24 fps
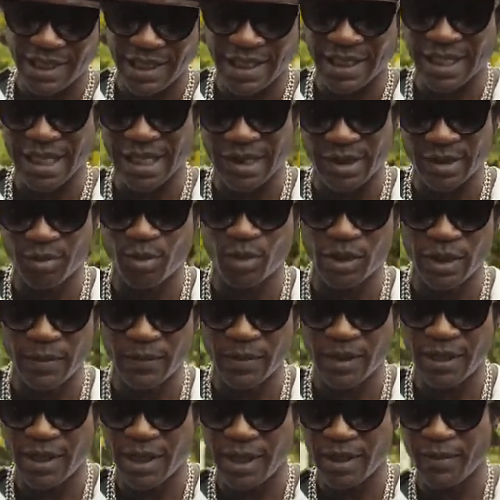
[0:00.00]
You can just put them in the
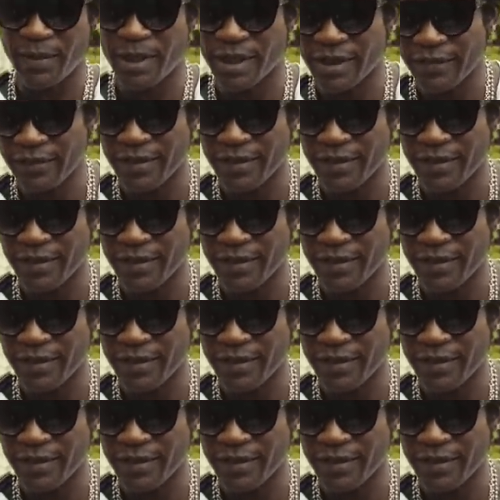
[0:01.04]
other bag if